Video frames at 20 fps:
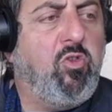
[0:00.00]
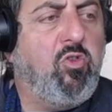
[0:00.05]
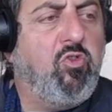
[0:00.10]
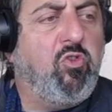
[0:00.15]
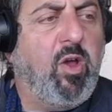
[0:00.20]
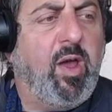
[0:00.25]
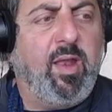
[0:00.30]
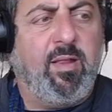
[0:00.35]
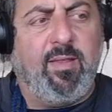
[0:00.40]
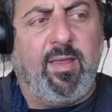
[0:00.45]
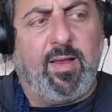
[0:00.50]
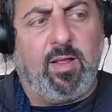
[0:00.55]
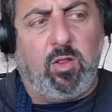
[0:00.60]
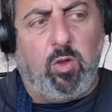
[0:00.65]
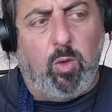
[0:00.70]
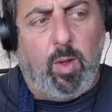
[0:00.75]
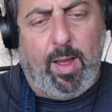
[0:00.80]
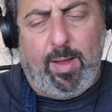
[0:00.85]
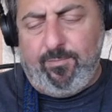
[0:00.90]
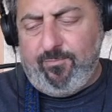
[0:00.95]
try to take a
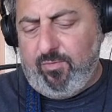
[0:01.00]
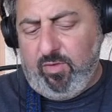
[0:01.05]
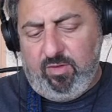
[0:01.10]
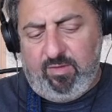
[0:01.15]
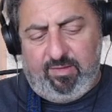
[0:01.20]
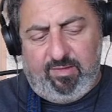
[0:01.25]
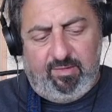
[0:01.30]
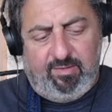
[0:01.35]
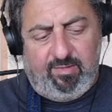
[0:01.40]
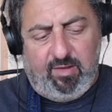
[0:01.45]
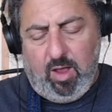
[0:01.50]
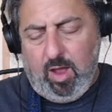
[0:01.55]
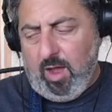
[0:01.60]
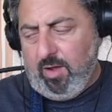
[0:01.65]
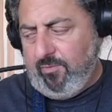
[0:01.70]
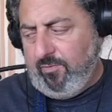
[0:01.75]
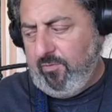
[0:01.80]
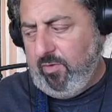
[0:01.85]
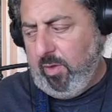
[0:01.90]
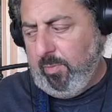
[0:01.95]
little emphasis
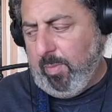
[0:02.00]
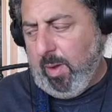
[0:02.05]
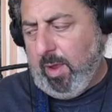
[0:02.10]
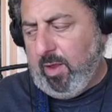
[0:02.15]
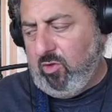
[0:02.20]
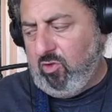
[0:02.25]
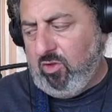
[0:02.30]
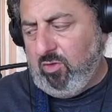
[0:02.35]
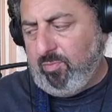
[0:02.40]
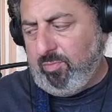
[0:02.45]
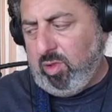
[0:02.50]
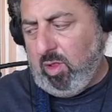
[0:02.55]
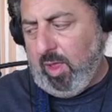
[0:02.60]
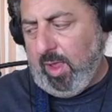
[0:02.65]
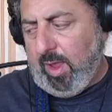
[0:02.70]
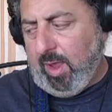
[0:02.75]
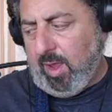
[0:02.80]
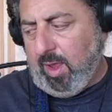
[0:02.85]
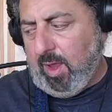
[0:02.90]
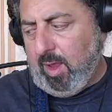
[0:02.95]
off of it by just
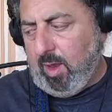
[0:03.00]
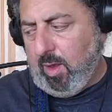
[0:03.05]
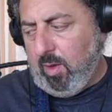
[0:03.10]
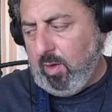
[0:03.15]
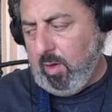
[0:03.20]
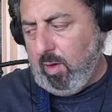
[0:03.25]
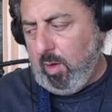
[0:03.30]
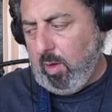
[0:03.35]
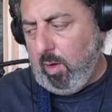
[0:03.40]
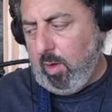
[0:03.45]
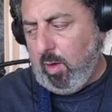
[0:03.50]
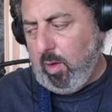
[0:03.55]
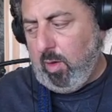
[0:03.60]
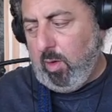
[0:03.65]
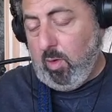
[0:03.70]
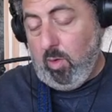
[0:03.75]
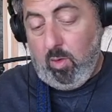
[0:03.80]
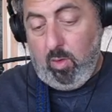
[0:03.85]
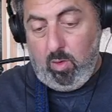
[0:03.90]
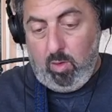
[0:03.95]
playing it
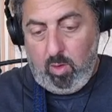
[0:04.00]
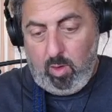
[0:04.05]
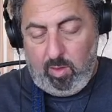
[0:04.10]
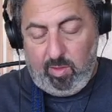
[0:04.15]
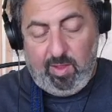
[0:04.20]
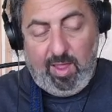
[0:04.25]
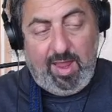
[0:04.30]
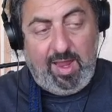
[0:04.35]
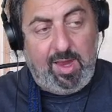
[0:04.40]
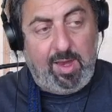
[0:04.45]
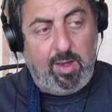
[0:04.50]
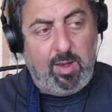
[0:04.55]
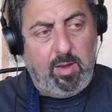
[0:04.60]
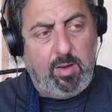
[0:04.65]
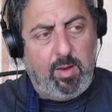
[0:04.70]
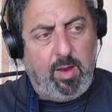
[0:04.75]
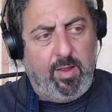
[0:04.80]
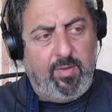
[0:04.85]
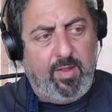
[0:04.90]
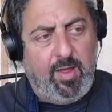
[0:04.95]
late
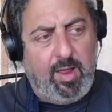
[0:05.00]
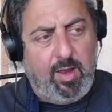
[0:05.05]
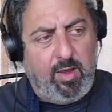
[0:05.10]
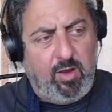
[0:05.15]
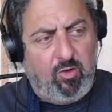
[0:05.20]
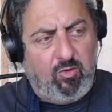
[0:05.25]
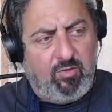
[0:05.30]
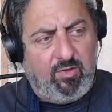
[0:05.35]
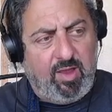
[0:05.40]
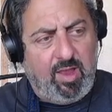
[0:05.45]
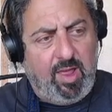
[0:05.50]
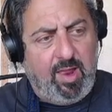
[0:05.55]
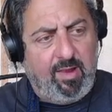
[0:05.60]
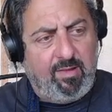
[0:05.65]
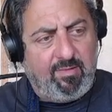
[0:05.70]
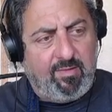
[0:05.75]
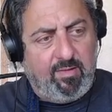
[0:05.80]
and then using it as